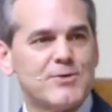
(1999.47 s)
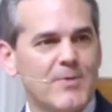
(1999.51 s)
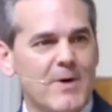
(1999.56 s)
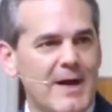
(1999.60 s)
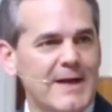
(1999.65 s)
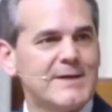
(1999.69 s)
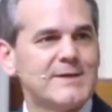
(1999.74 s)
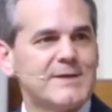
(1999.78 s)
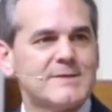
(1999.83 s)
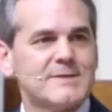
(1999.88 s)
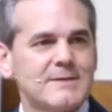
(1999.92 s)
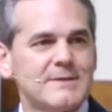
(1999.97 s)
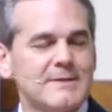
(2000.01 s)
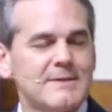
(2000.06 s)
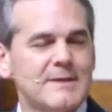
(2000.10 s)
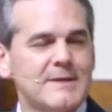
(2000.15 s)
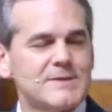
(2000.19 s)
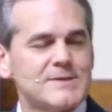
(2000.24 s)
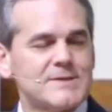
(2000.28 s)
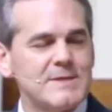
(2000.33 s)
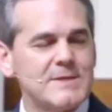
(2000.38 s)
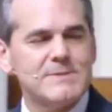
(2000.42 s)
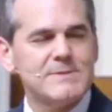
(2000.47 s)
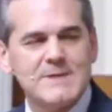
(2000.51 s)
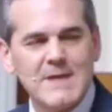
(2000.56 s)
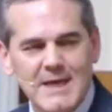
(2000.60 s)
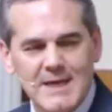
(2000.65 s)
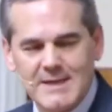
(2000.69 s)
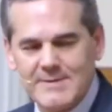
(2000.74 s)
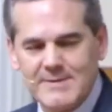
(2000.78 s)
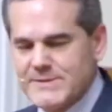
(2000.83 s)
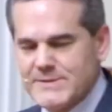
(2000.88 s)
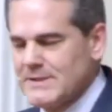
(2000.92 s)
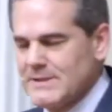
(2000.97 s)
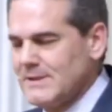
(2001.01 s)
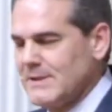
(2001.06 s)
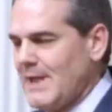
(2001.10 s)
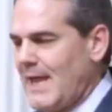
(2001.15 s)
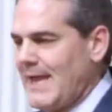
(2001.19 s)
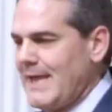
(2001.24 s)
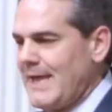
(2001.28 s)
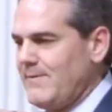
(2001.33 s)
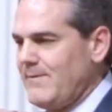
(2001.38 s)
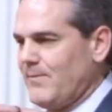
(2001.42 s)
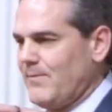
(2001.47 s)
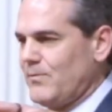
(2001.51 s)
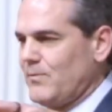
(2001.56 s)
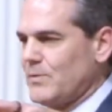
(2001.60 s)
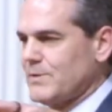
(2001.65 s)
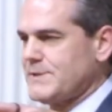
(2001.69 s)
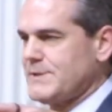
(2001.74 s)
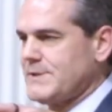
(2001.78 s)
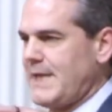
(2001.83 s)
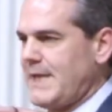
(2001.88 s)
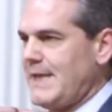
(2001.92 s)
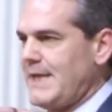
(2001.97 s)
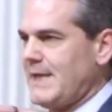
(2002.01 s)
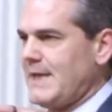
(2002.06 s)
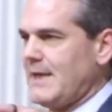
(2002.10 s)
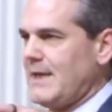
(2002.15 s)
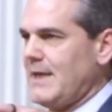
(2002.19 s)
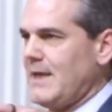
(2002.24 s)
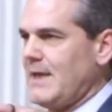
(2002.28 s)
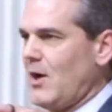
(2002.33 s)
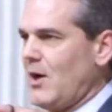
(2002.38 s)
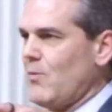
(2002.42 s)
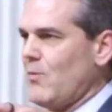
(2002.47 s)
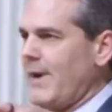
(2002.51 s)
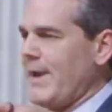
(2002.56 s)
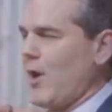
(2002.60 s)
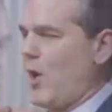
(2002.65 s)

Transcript: is Christ. And sometimes life will take